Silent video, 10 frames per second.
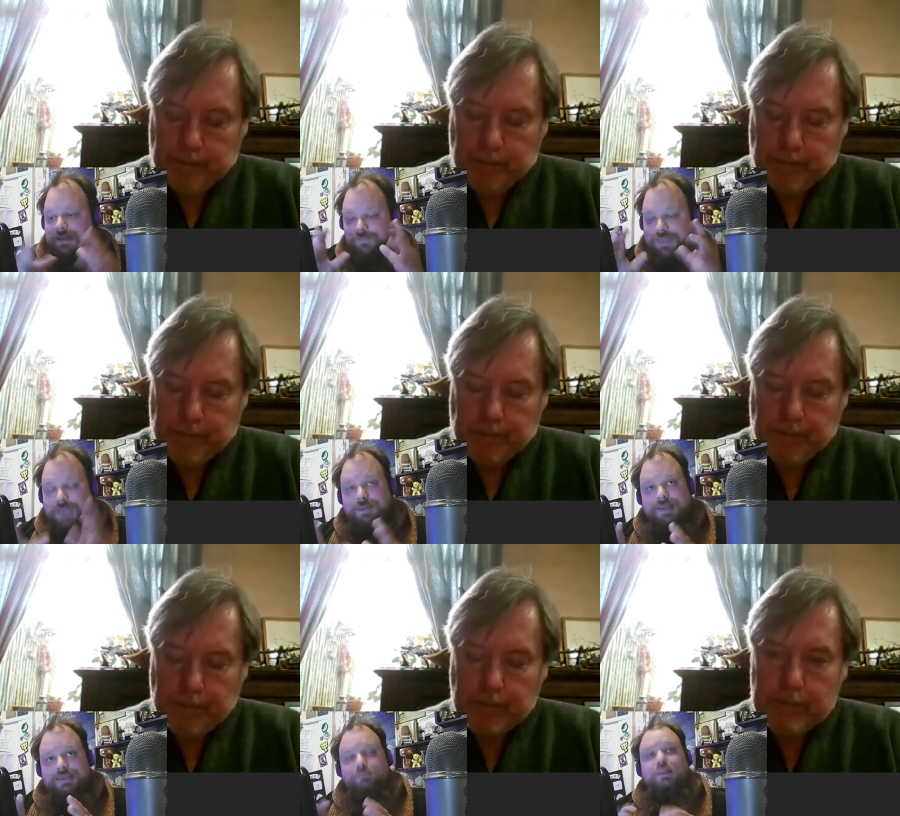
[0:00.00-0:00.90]
Speaker 1: keeping it
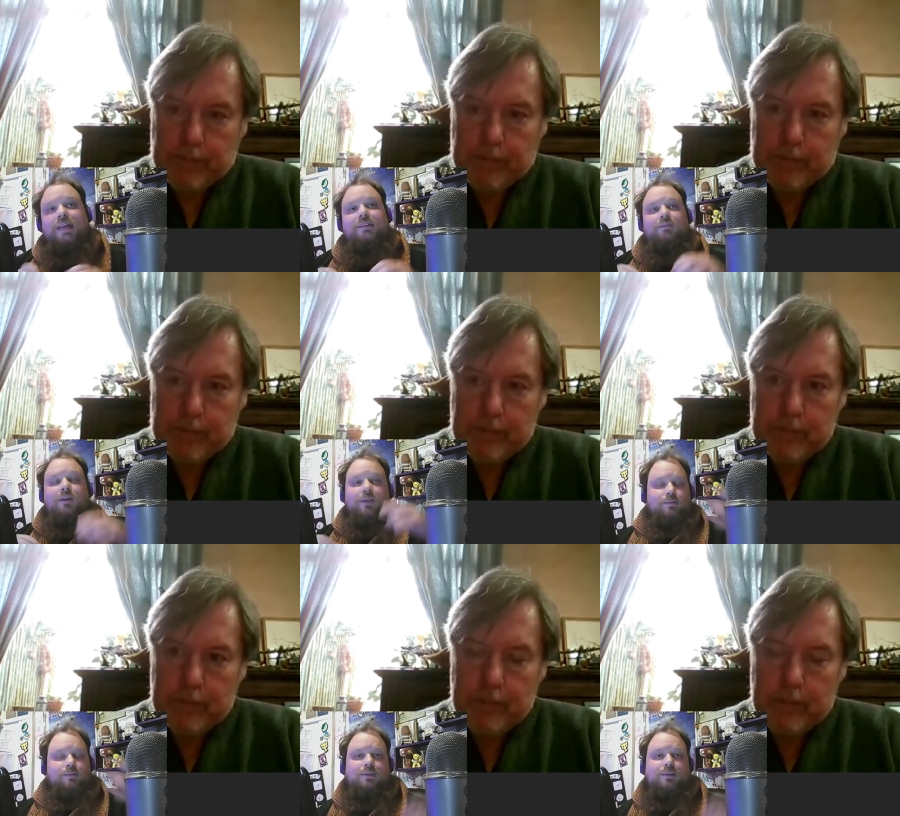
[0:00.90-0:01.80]
in place, there are arguments
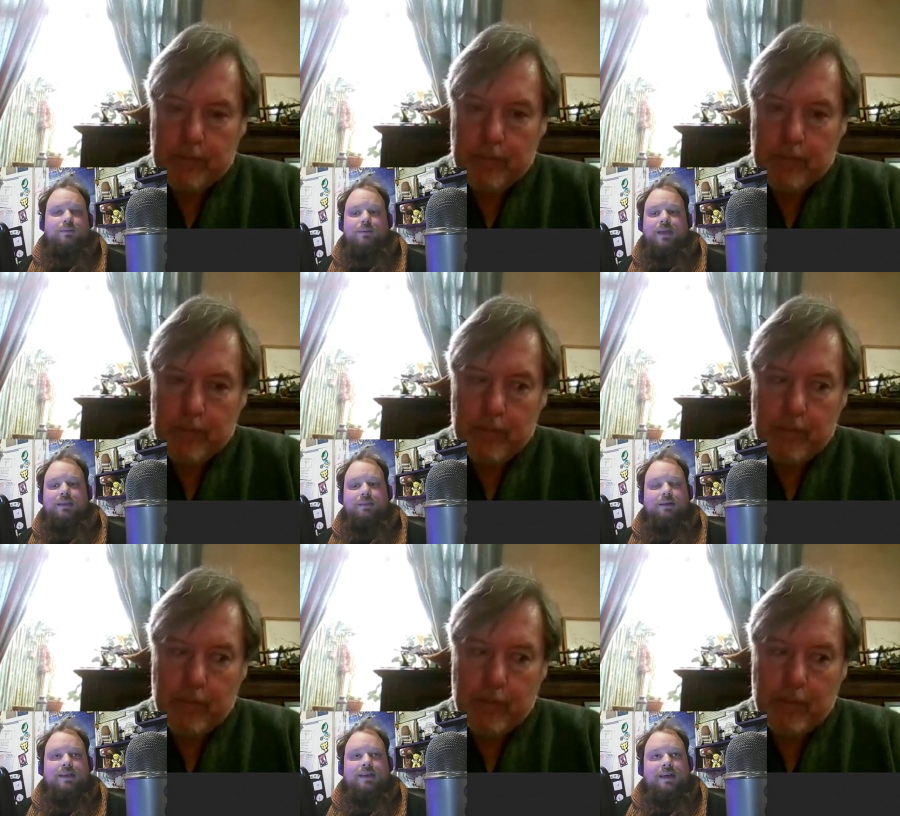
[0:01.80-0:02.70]
to be made about,
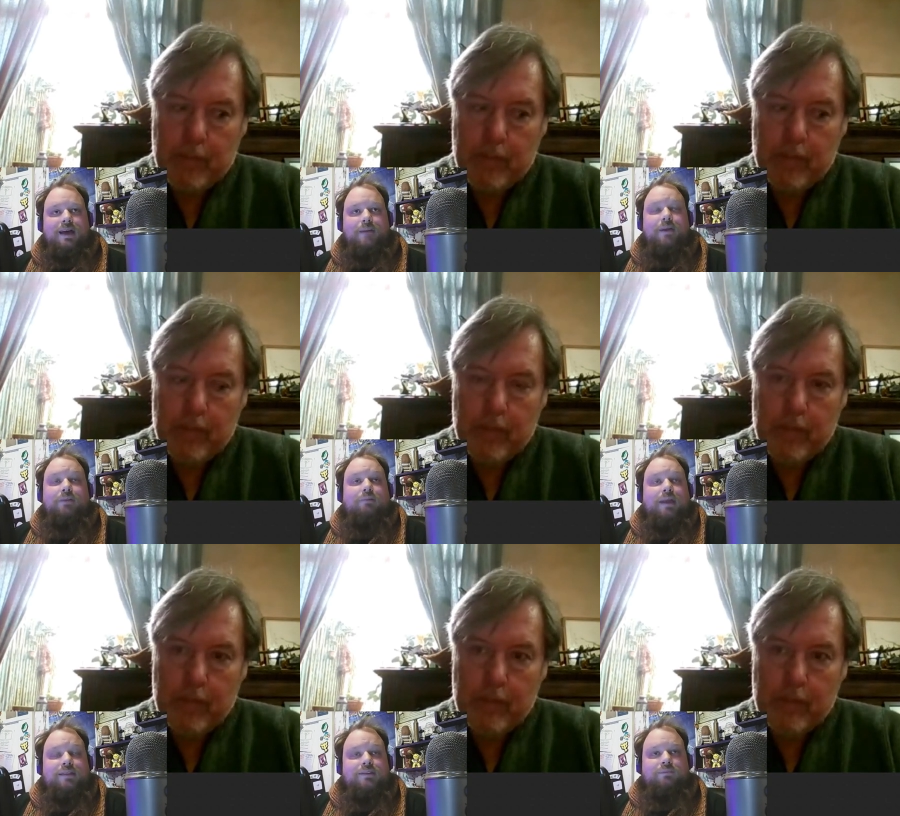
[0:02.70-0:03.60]
about the
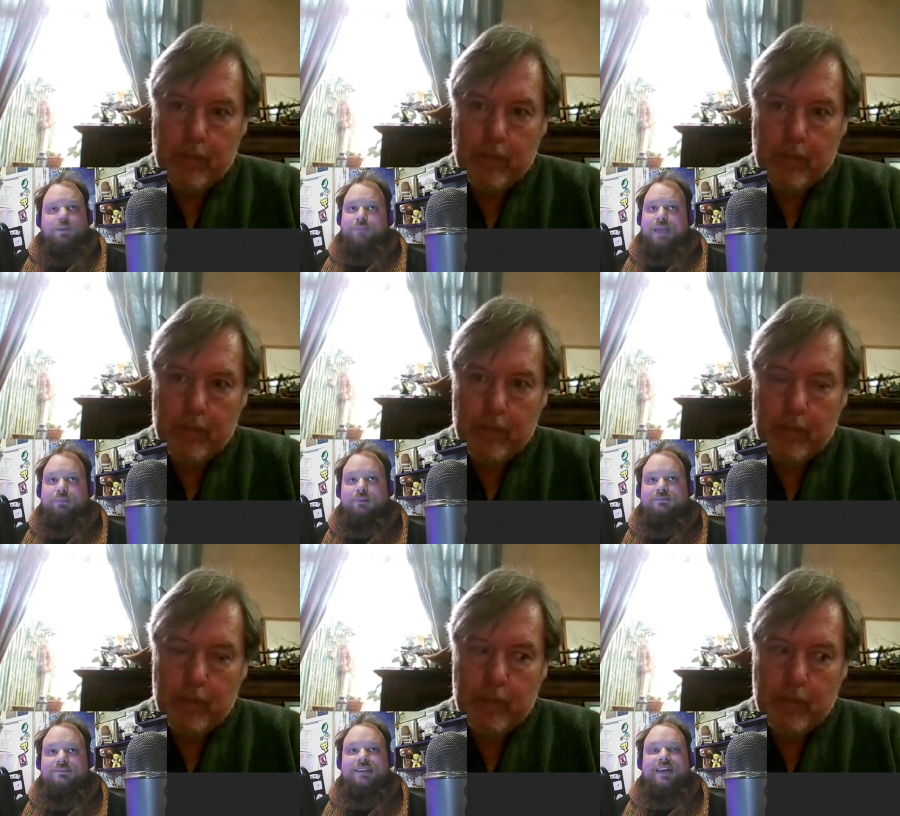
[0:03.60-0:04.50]
rights of the people
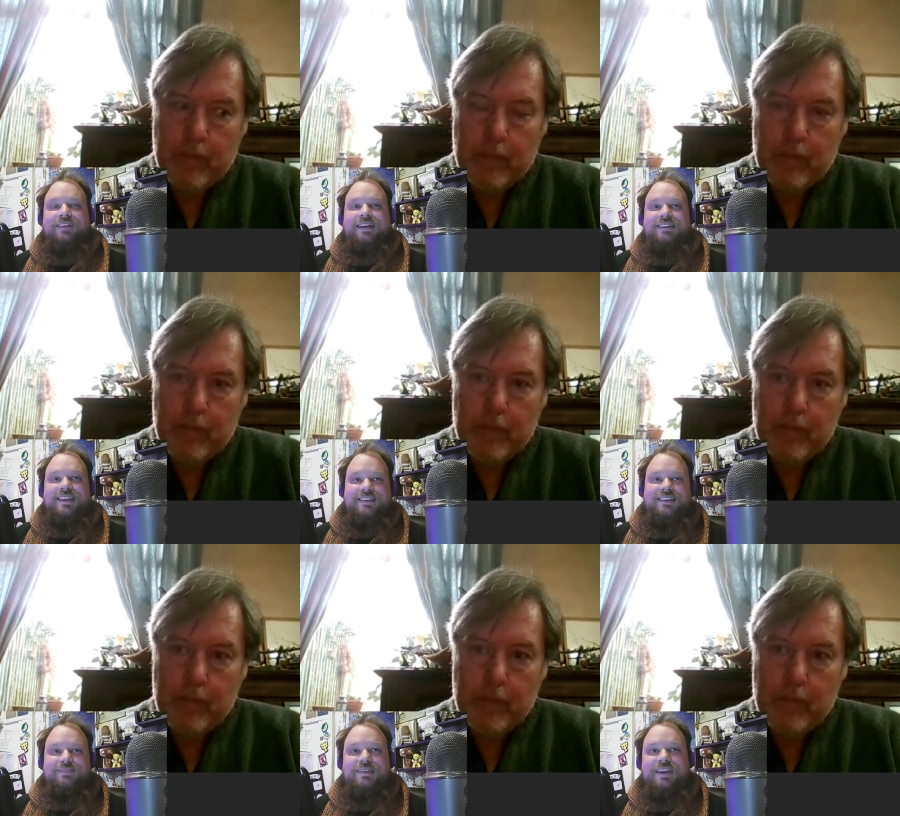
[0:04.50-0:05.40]
to have access to this
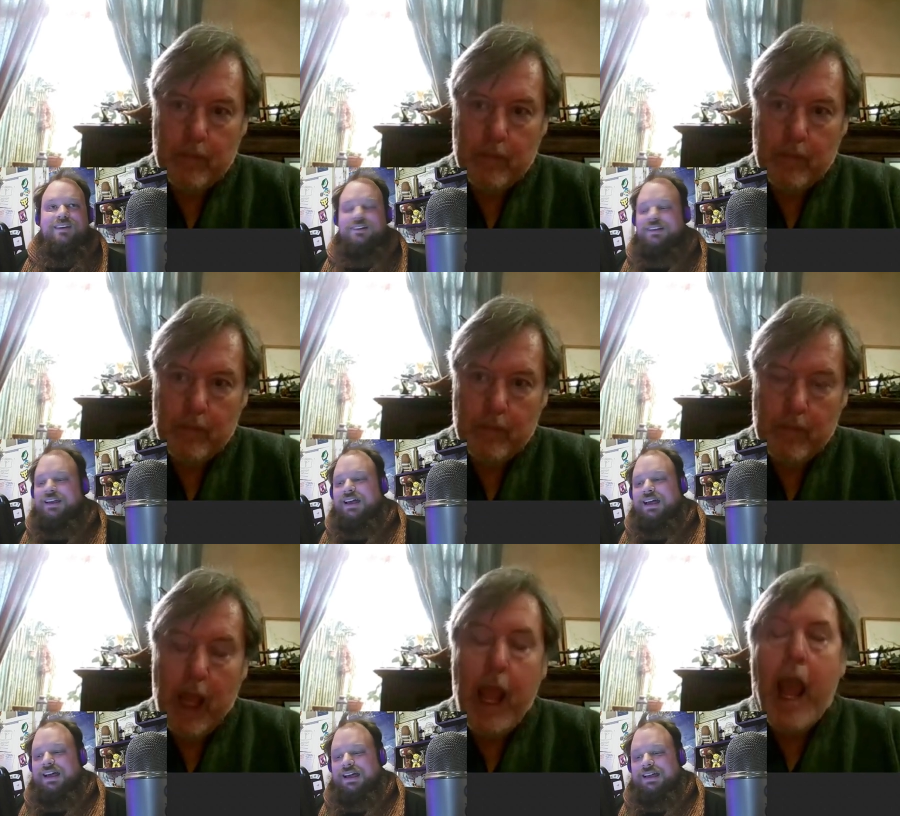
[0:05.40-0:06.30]
material.
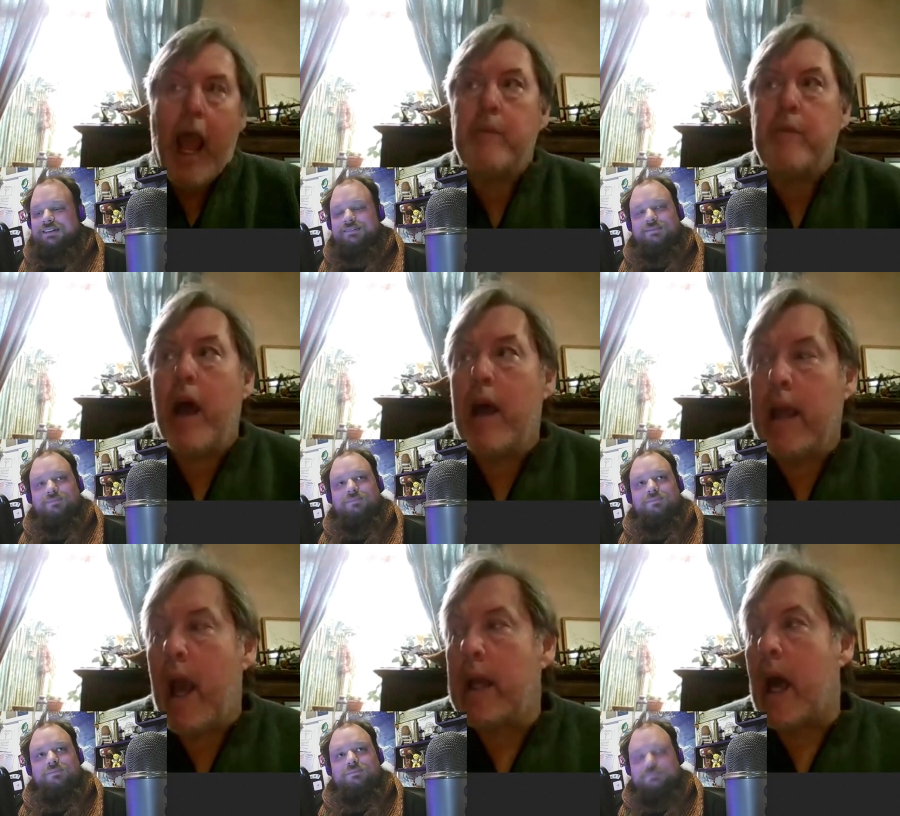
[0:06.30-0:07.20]
Speaker 2: Uh,
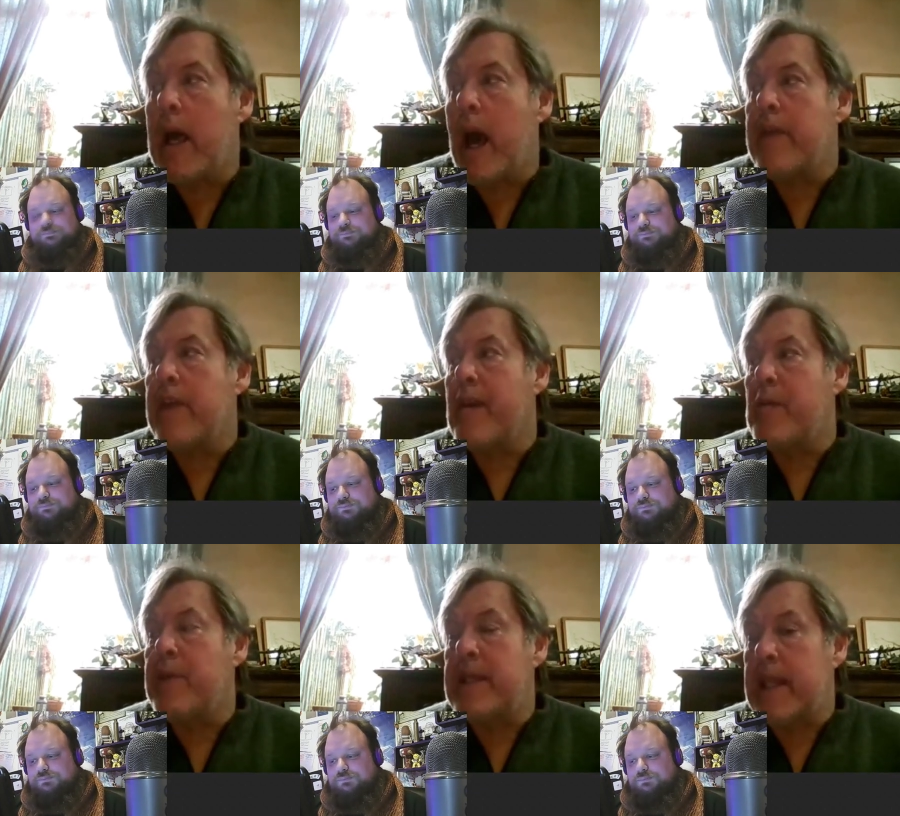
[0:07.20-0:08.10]
yeah, and I, I, think there are
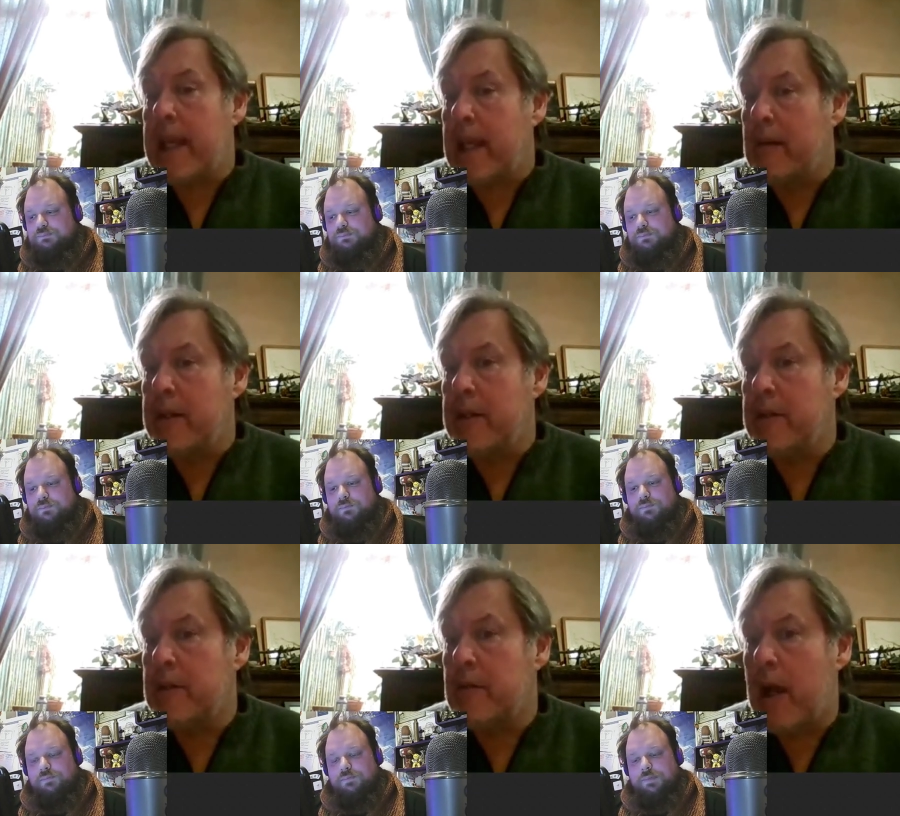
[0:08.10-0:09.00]
particular
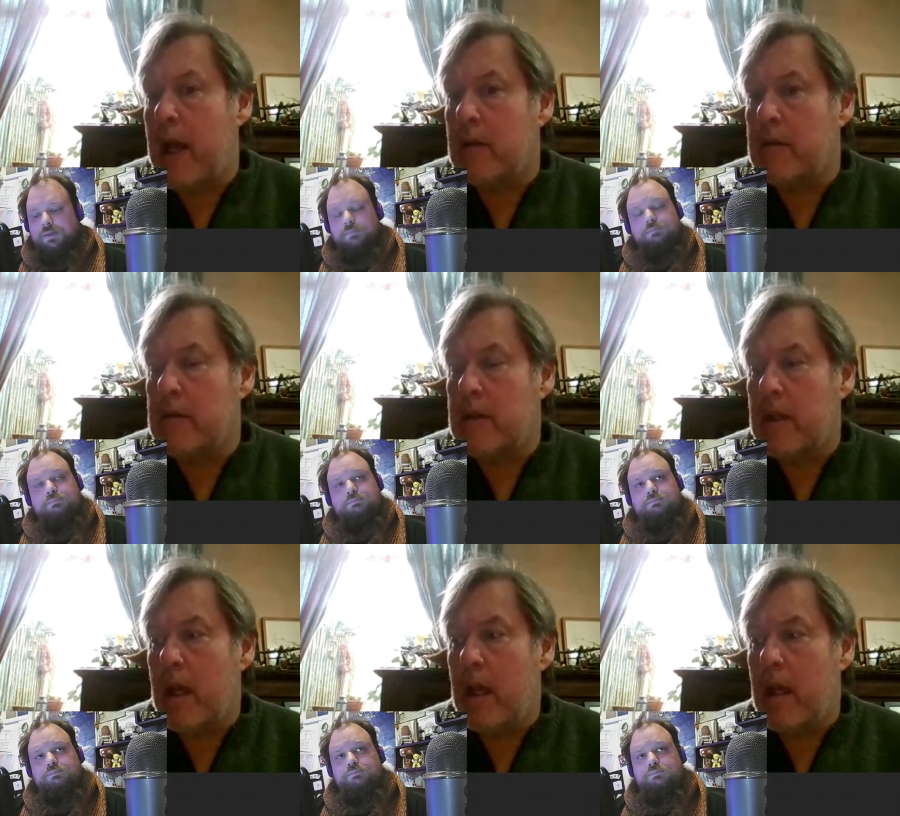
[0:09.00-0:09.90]
issues around
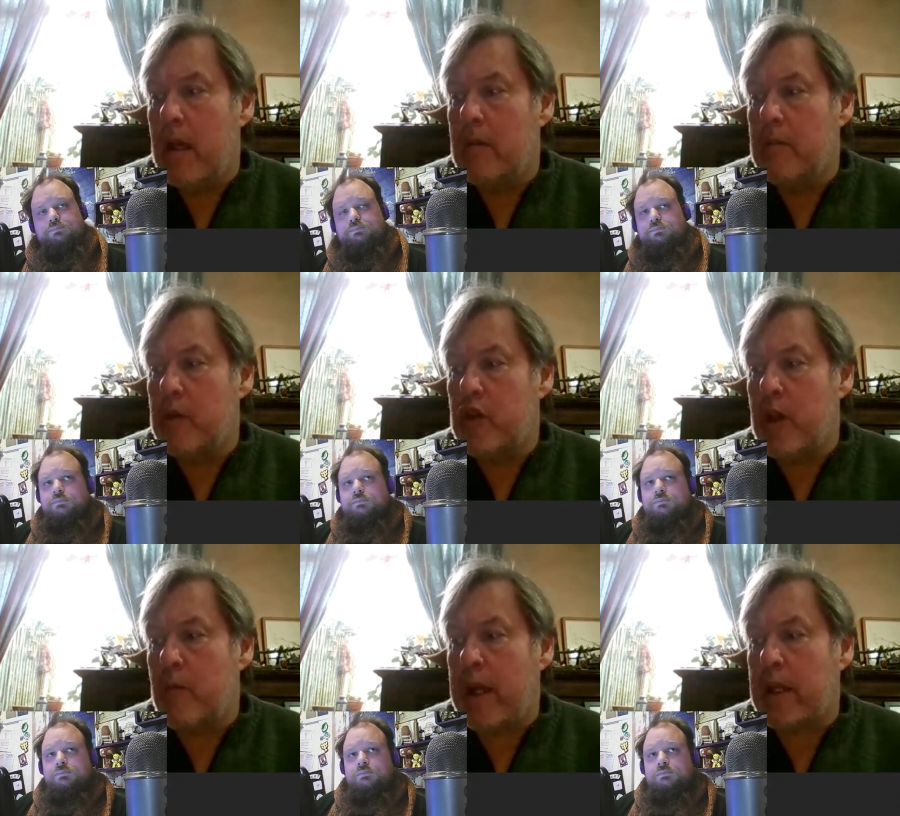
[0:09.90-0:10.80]
um,
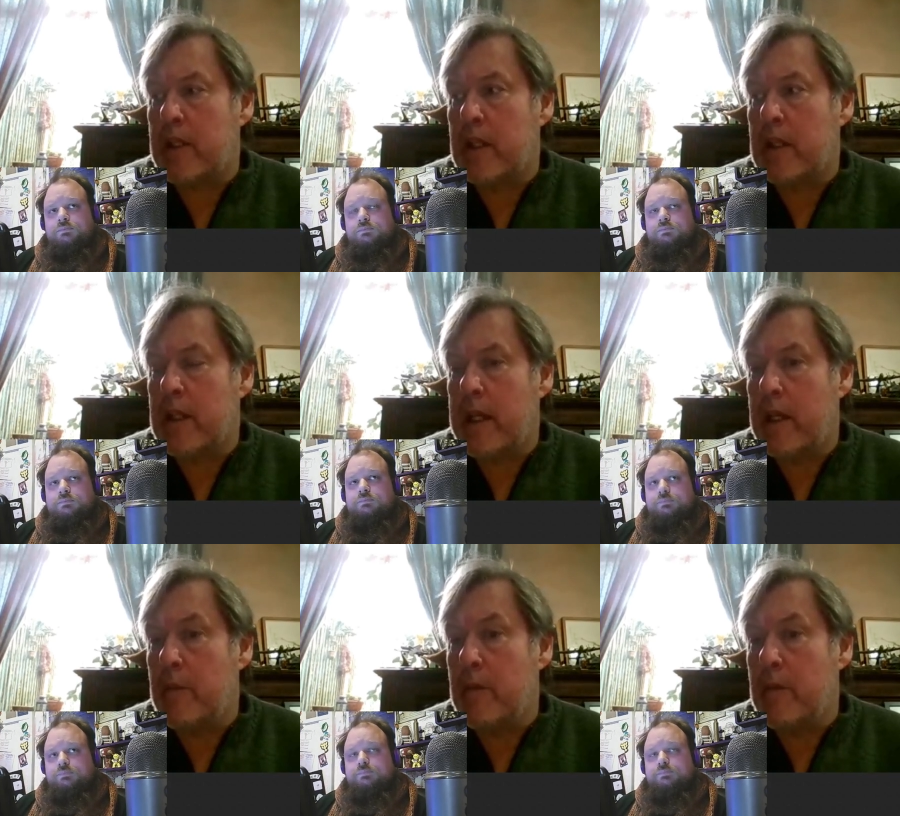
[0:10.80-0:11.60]
shipwrecks that contain human